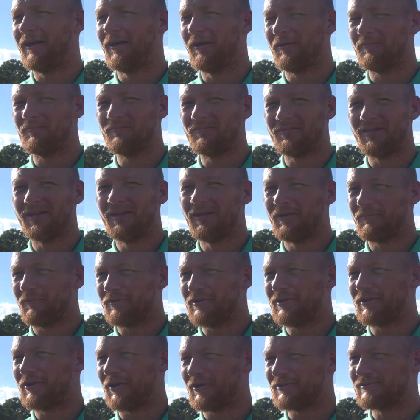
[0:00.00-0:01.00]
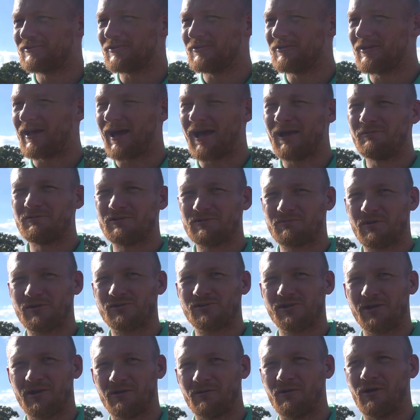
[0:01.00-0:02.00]
When you've got two games,
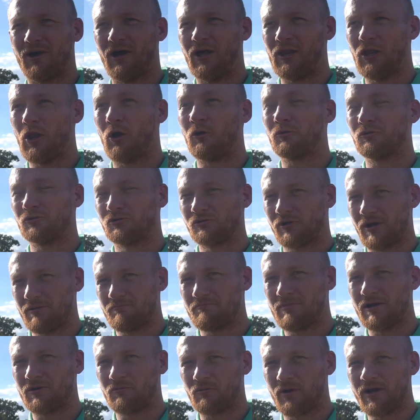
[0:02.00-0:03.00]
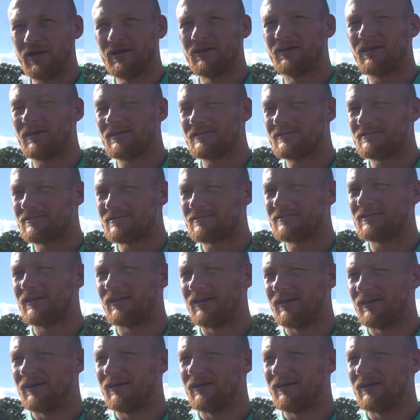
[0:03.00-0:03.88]
especially a long trip midweek, it's